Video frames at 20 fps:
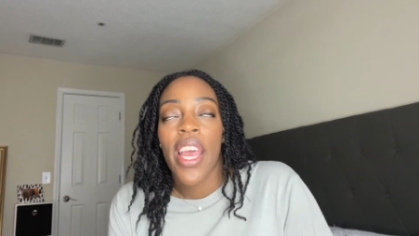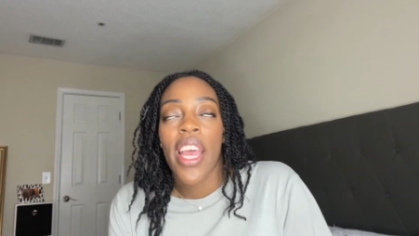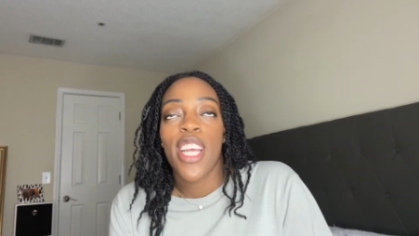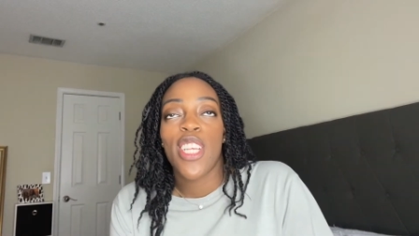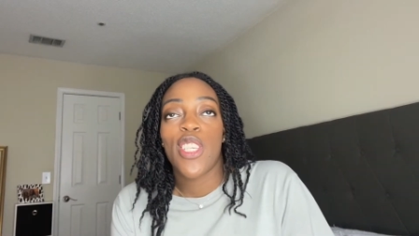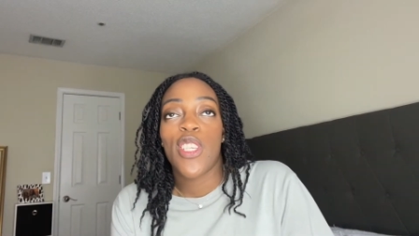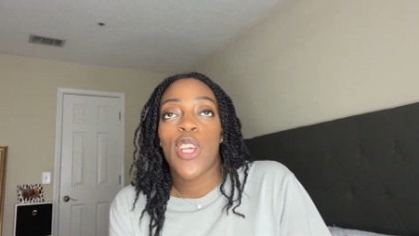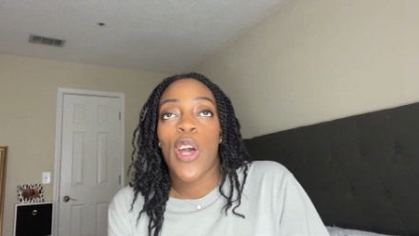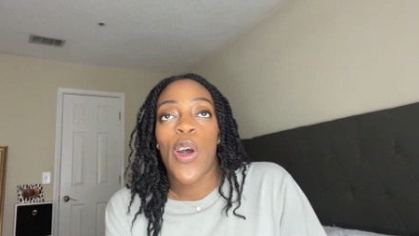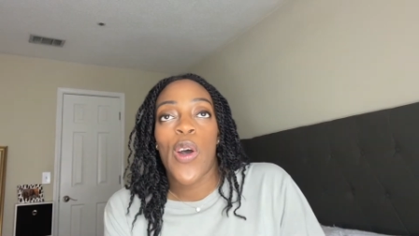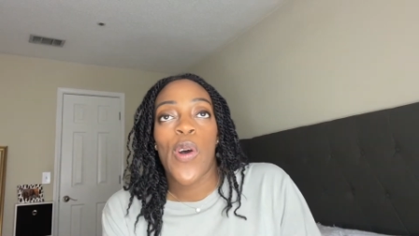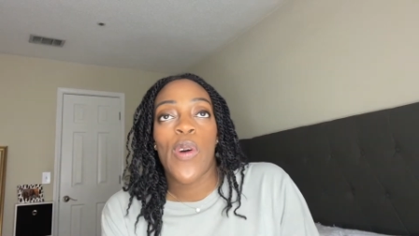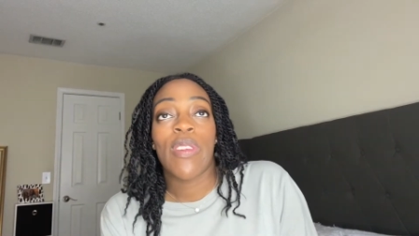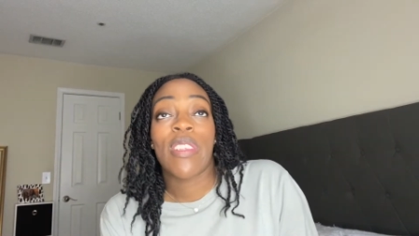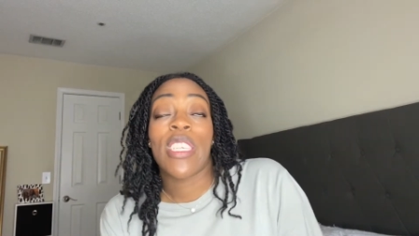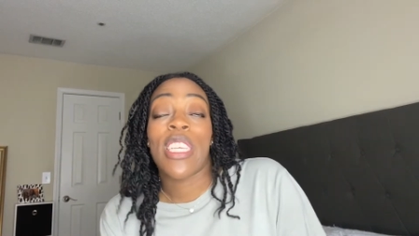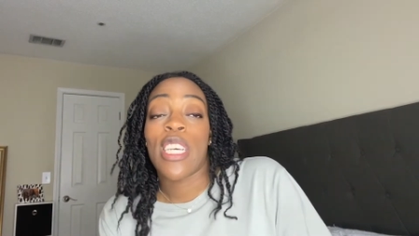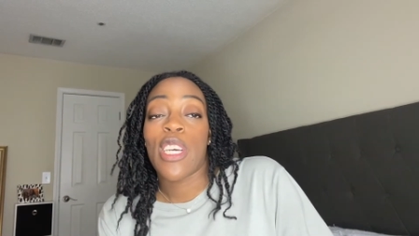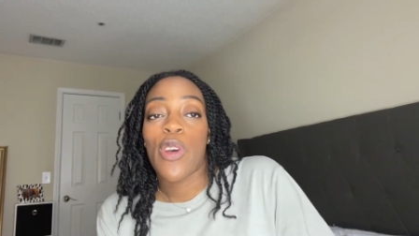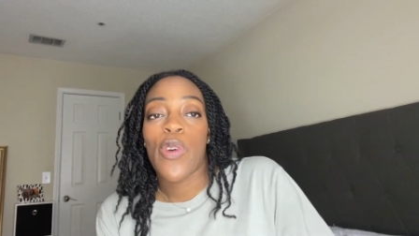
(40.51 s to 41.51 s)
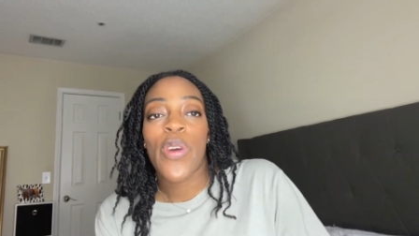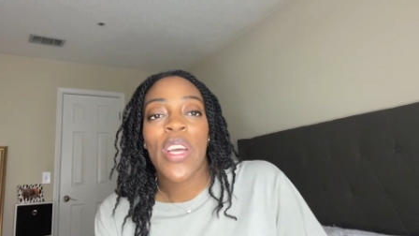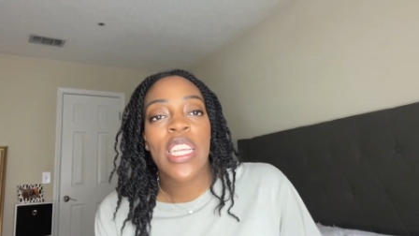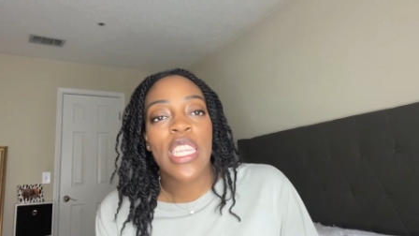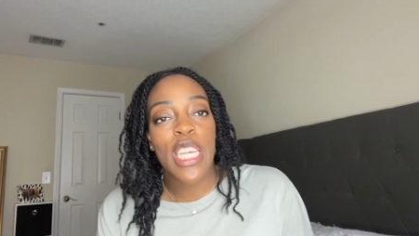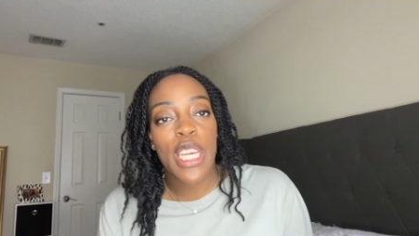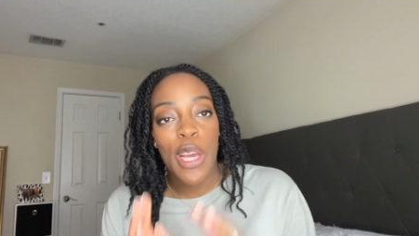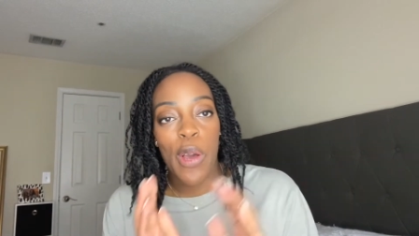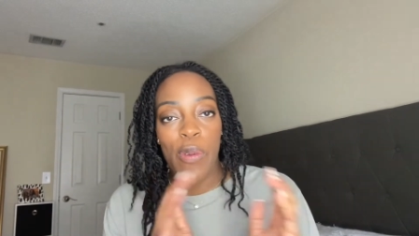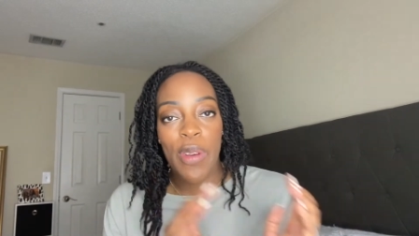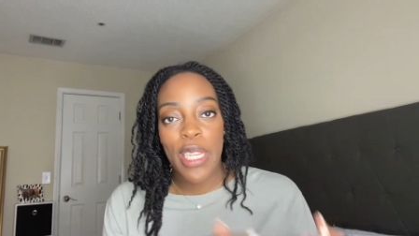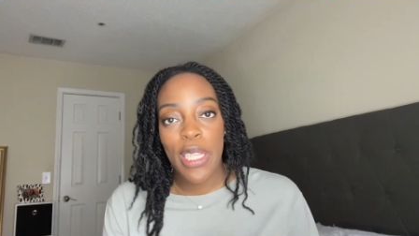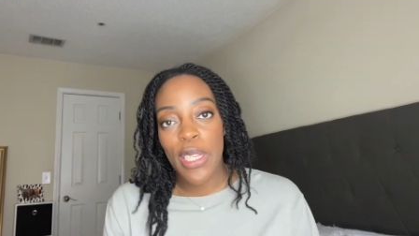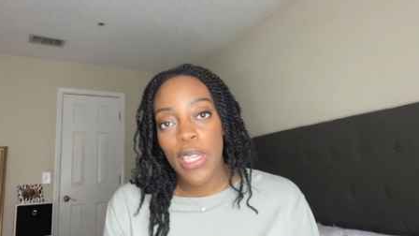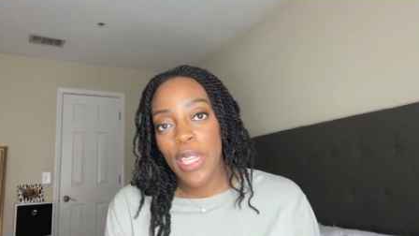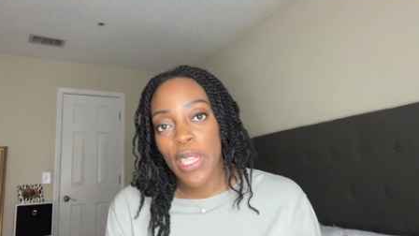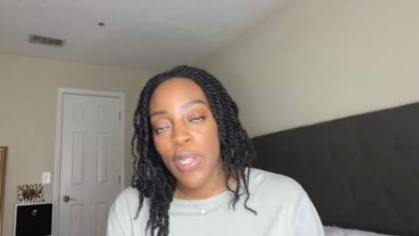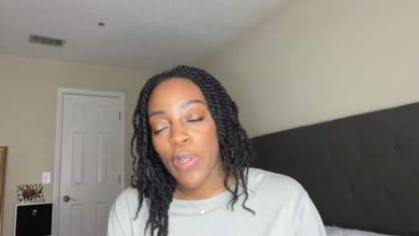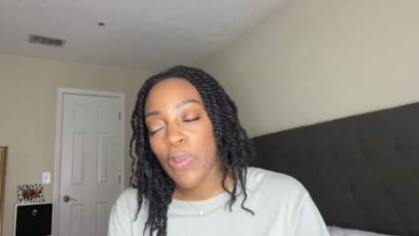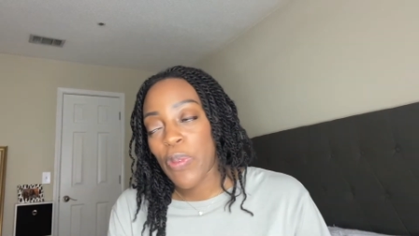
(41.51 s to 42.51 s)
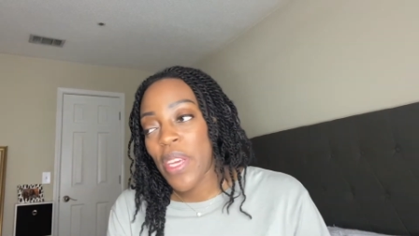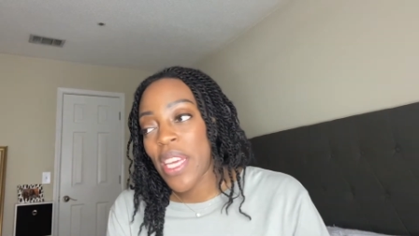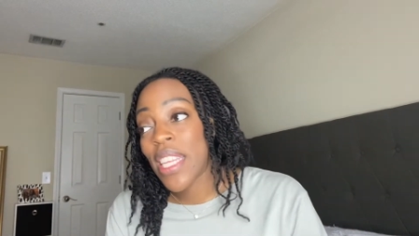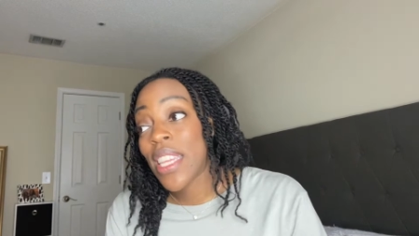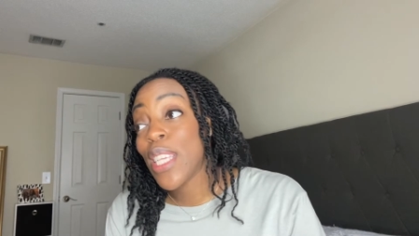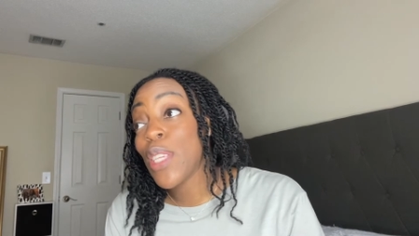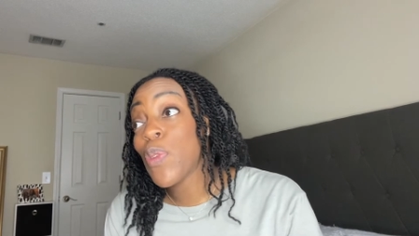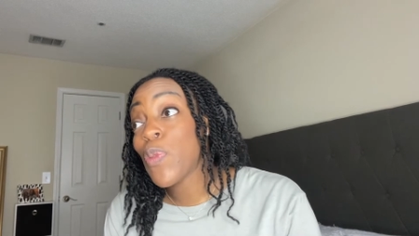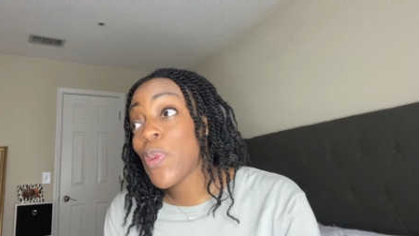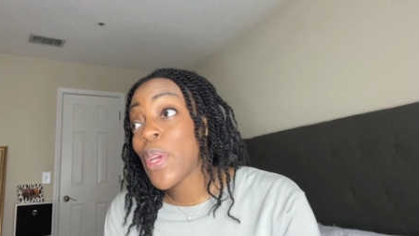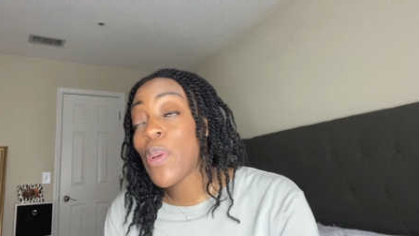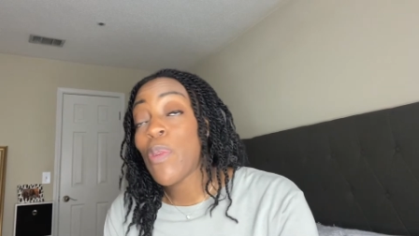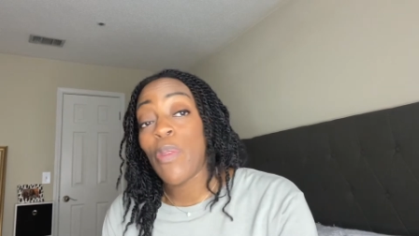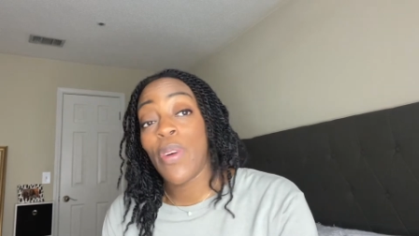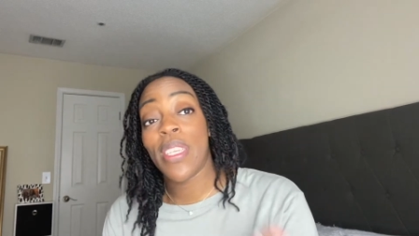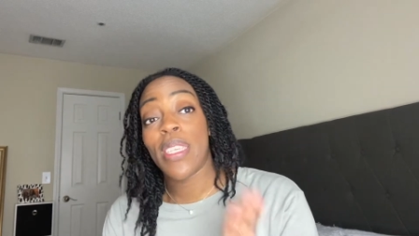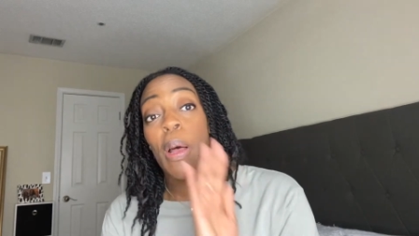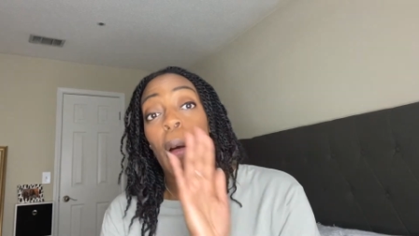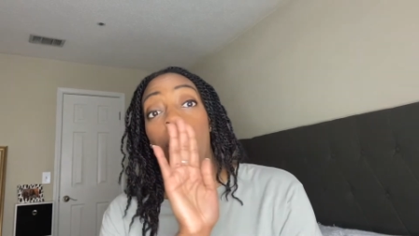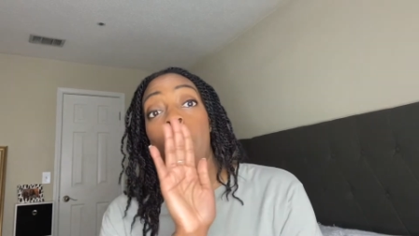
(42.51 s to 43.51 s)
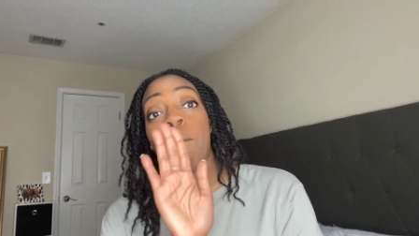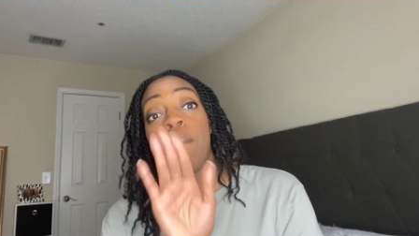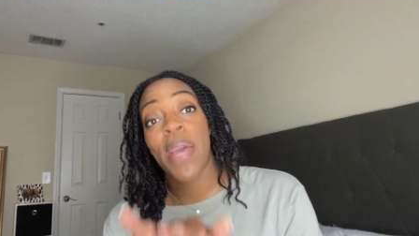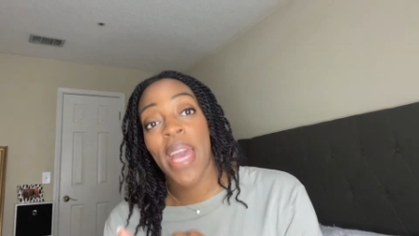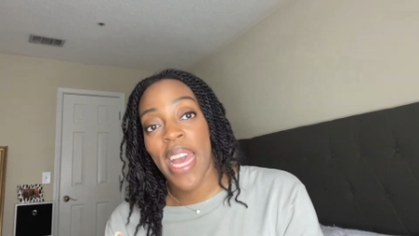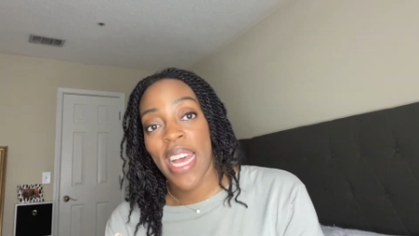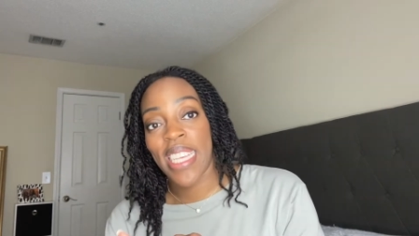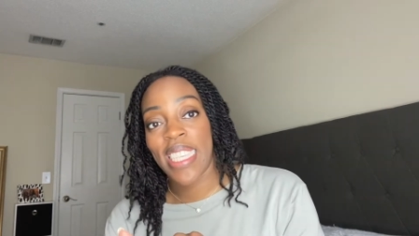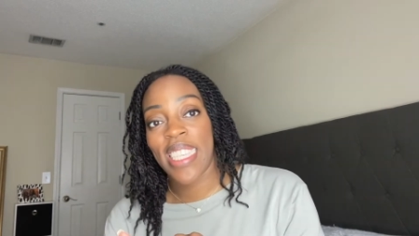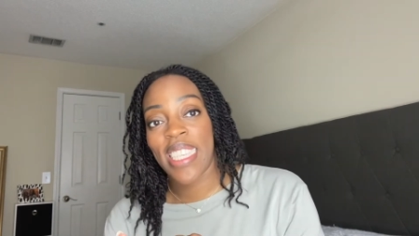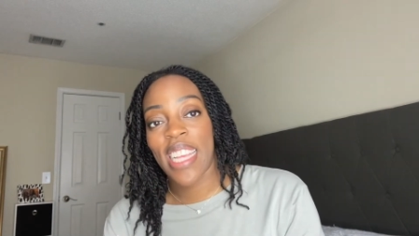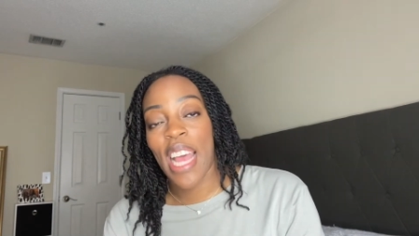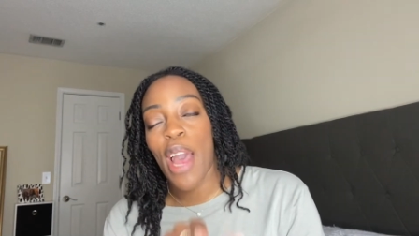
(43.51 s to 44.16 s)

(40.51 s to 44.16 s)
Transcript: So to quickly go into this week, this week was a mess.